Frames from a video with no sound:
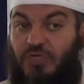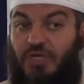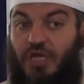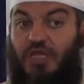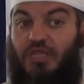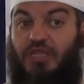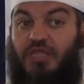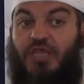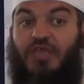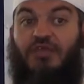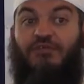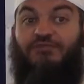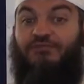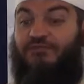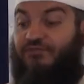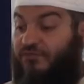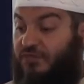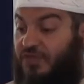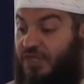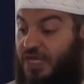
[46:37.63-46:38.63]
And
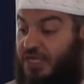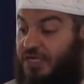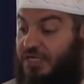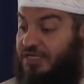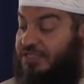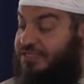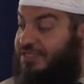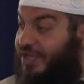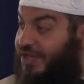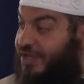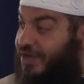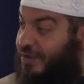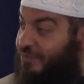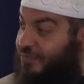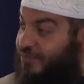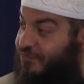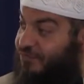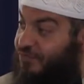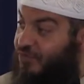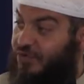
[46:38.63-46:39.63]
if there is a
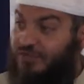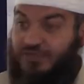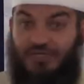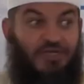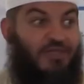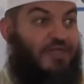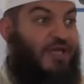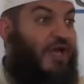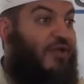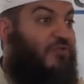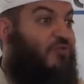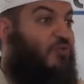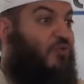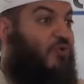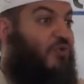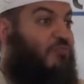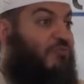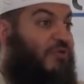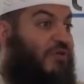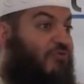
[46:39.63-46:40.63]
cup of water, that
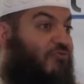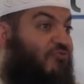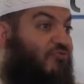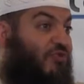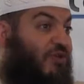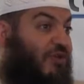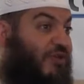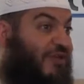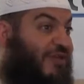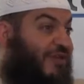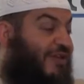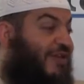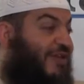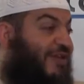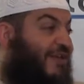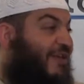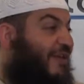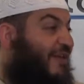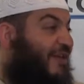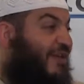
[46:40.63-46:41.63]
will be
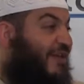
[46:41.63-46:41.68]
really